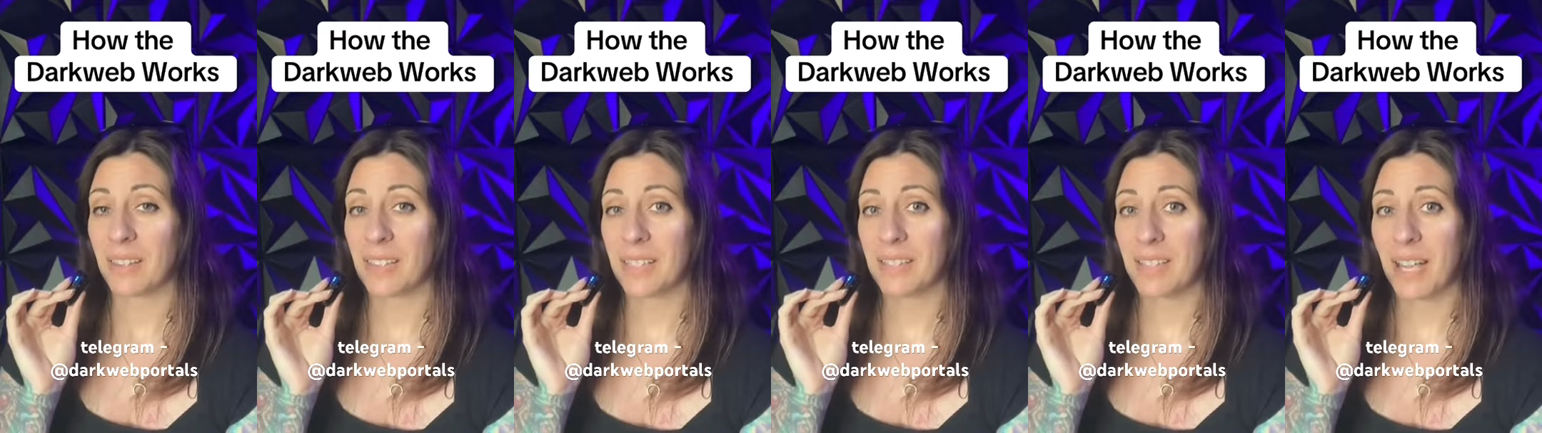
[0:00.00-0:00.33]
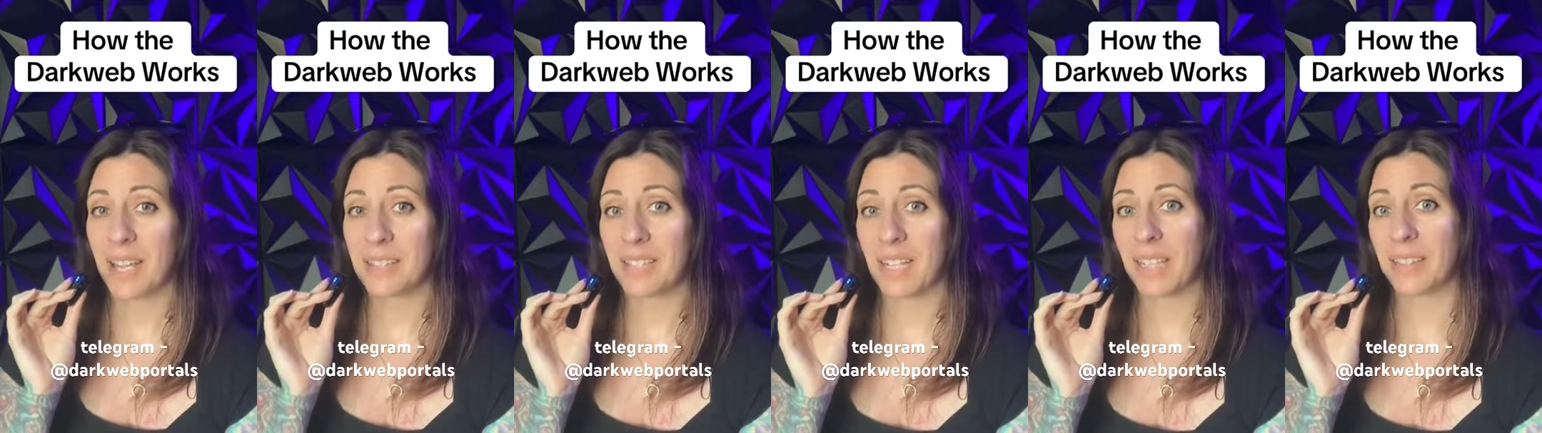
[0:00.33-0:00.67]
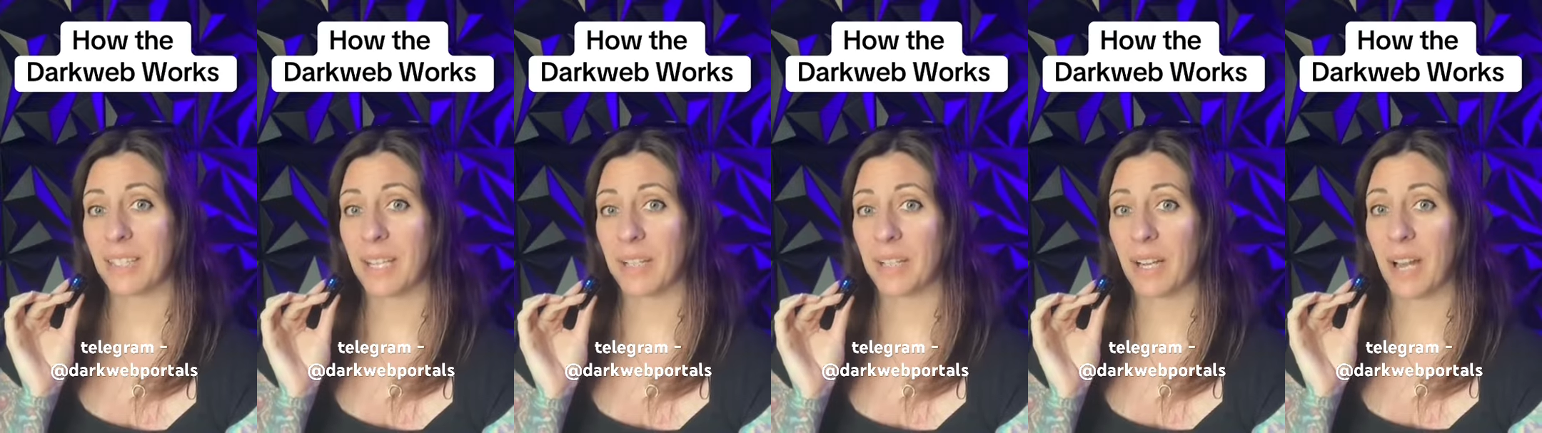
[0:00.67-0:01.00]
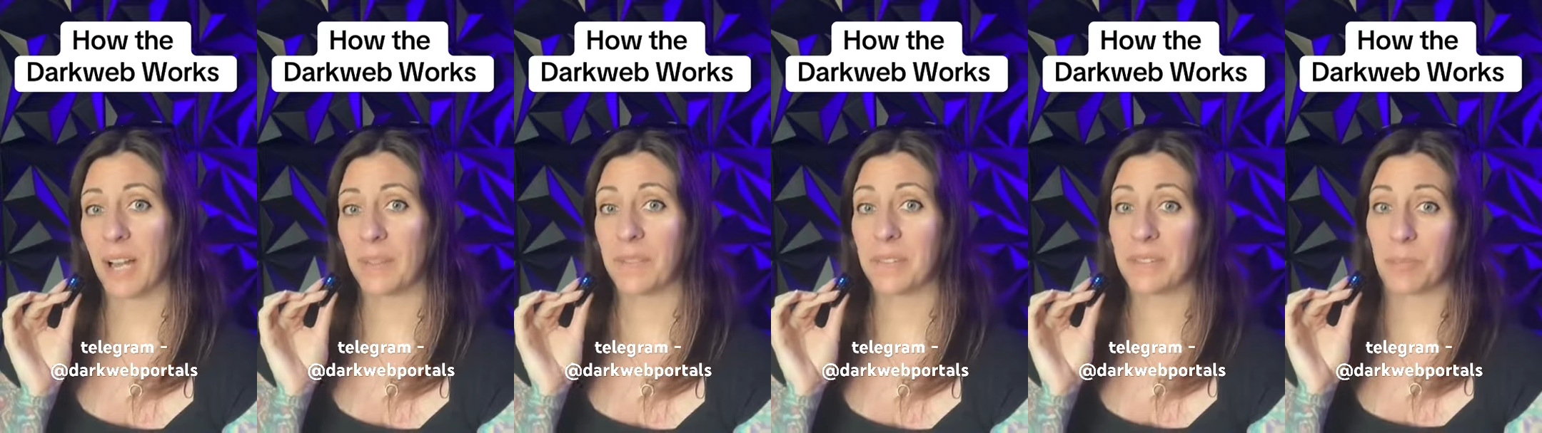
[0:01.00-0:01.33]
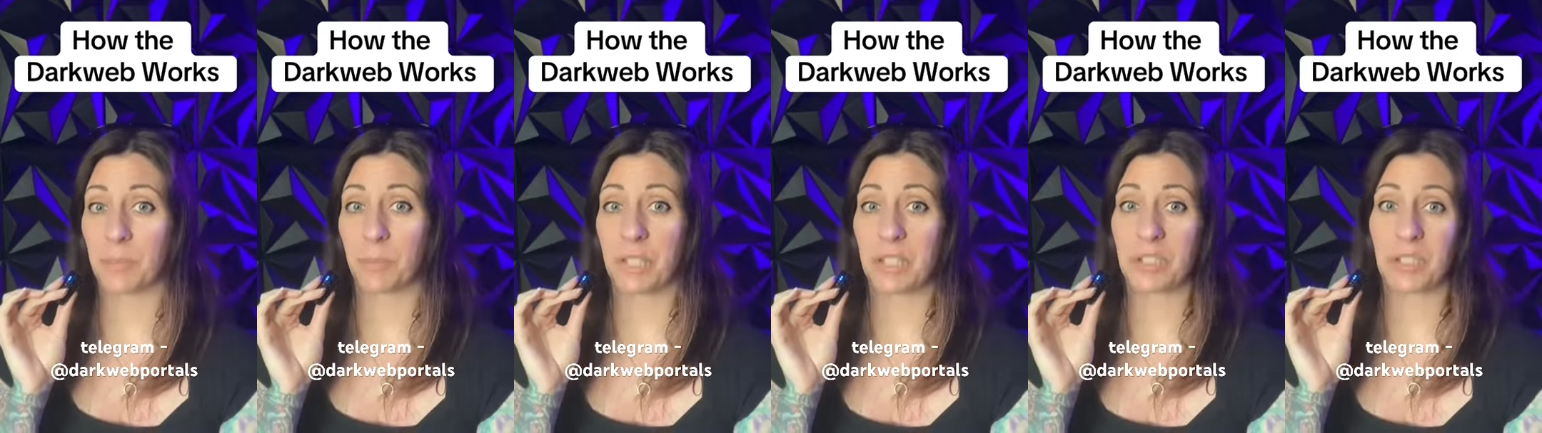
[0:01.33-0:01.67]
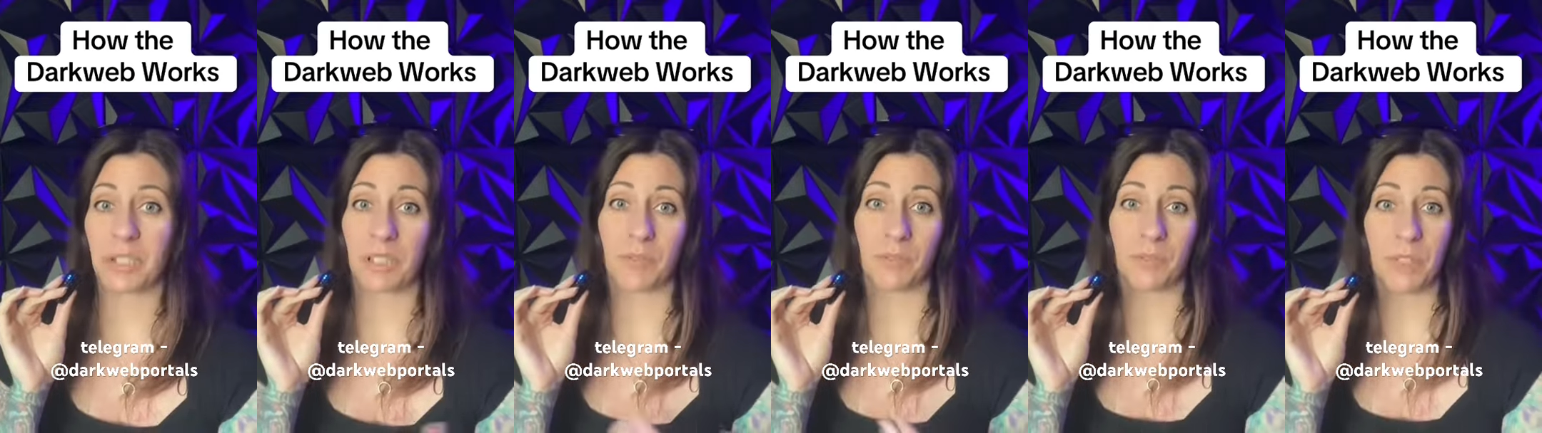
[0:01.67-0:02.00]
This adds a layer of
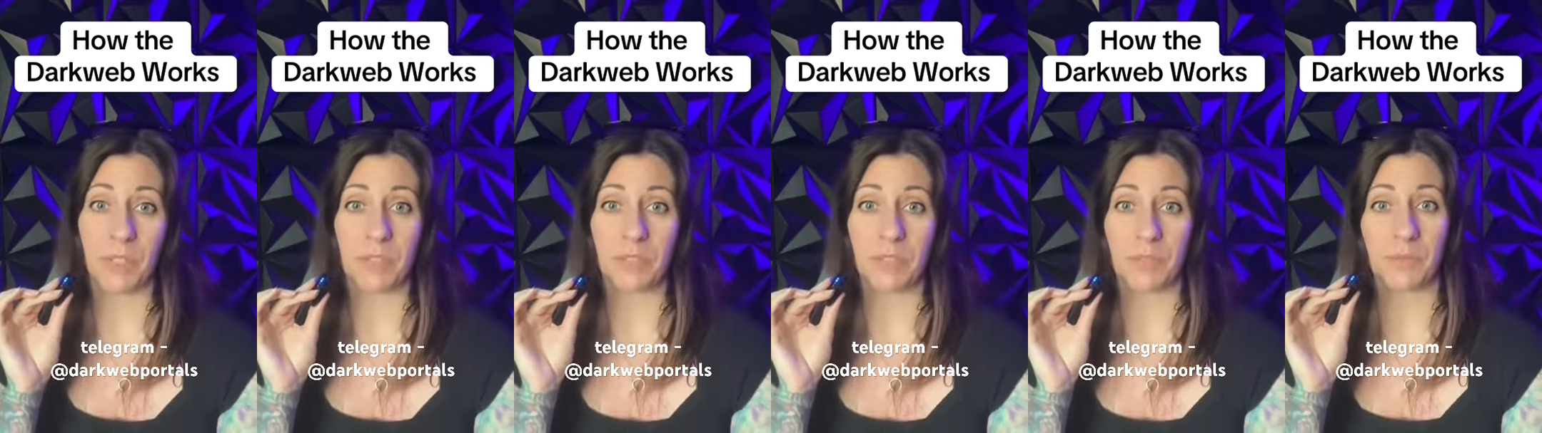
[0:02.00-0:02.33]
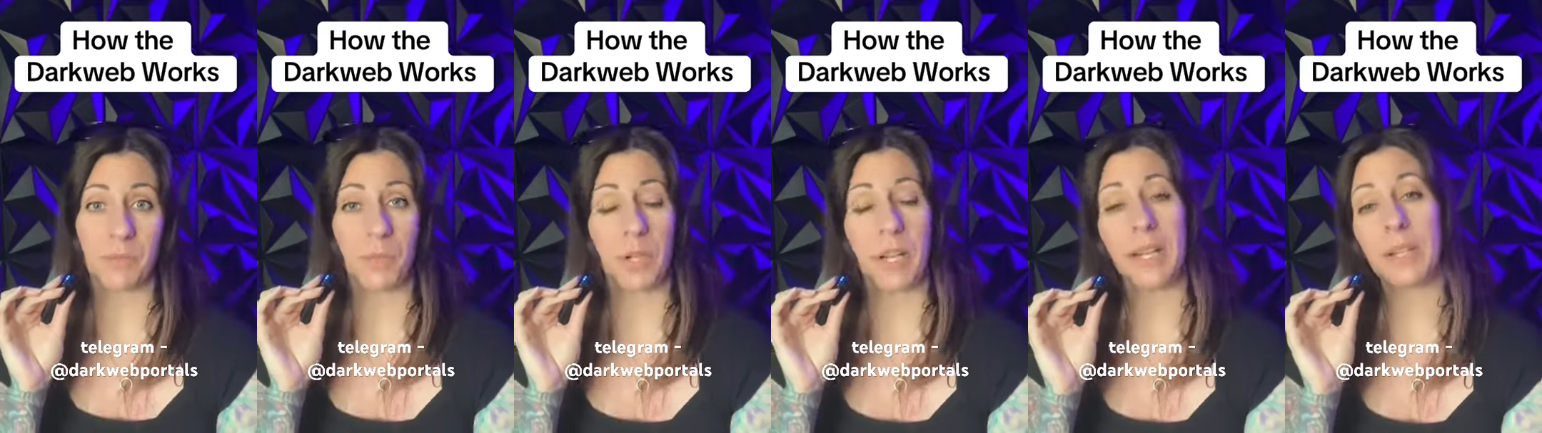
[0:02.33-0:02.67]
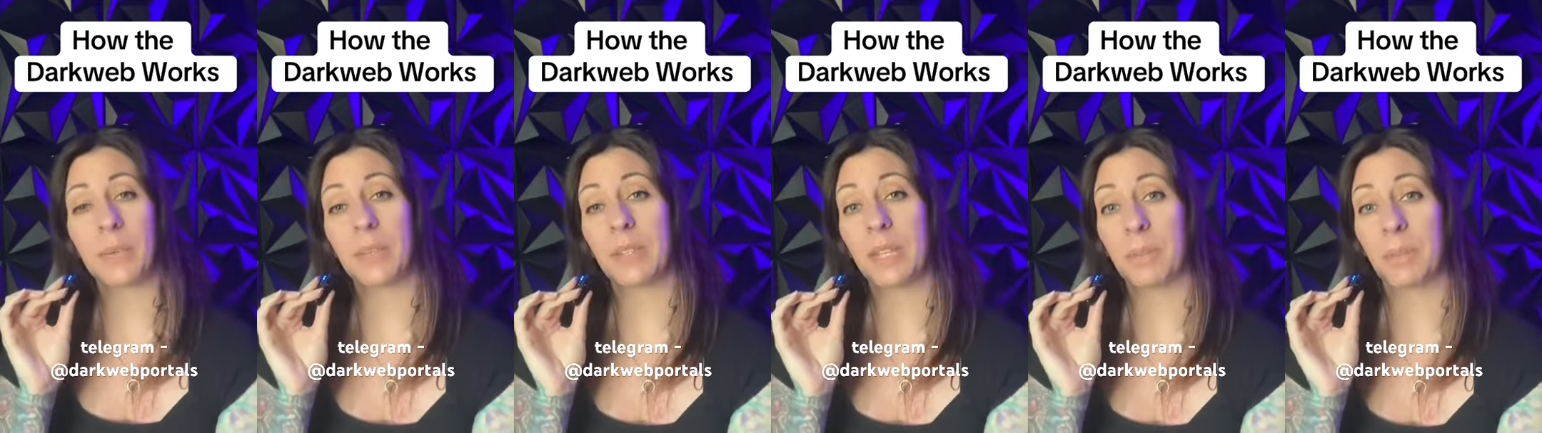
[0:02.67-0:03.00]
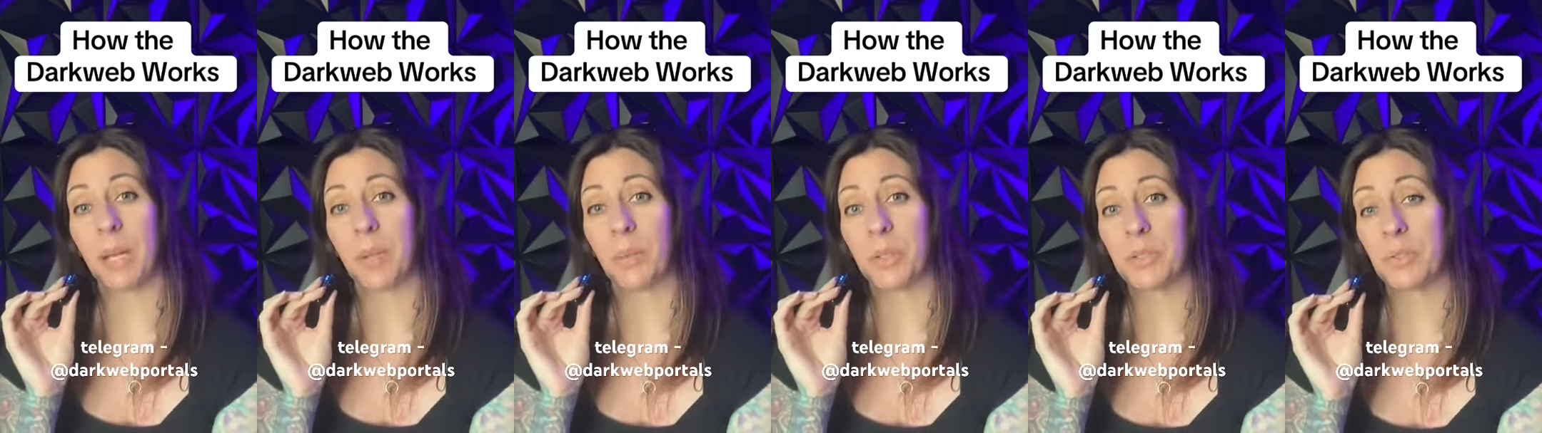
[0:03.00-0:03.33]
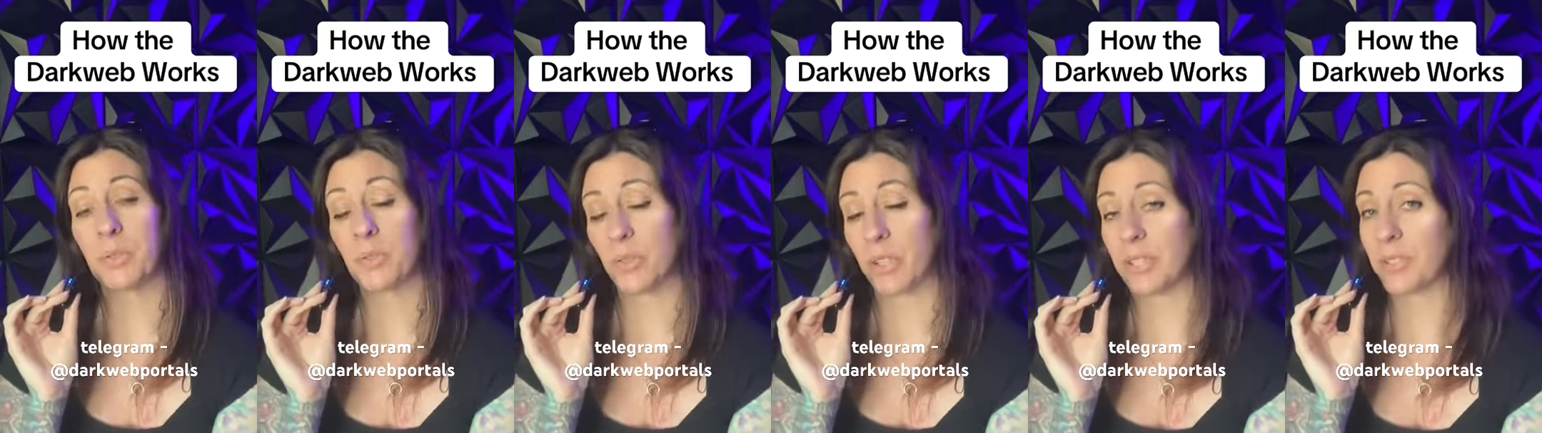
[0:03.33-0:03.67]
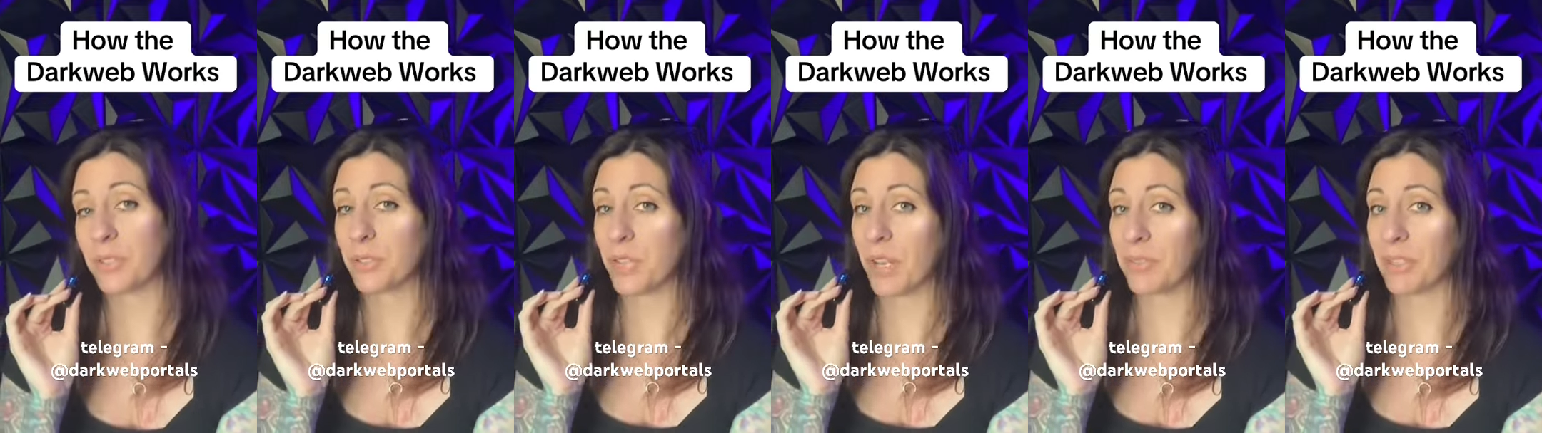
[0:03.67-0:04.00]
separation and confusion for anyone that might want to
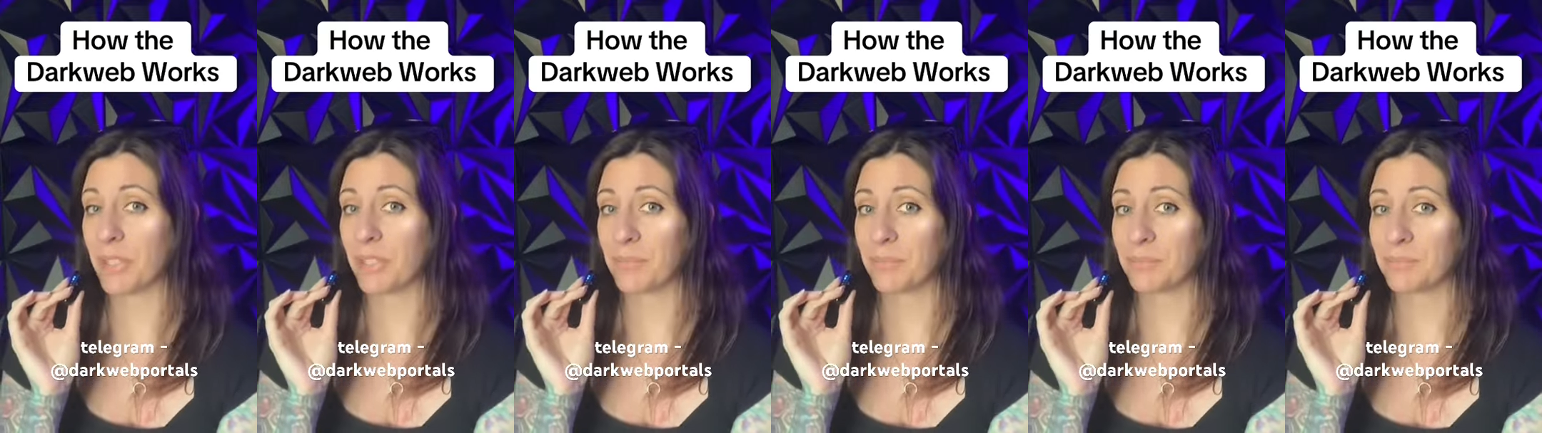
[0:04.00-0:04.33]
trace your traffic.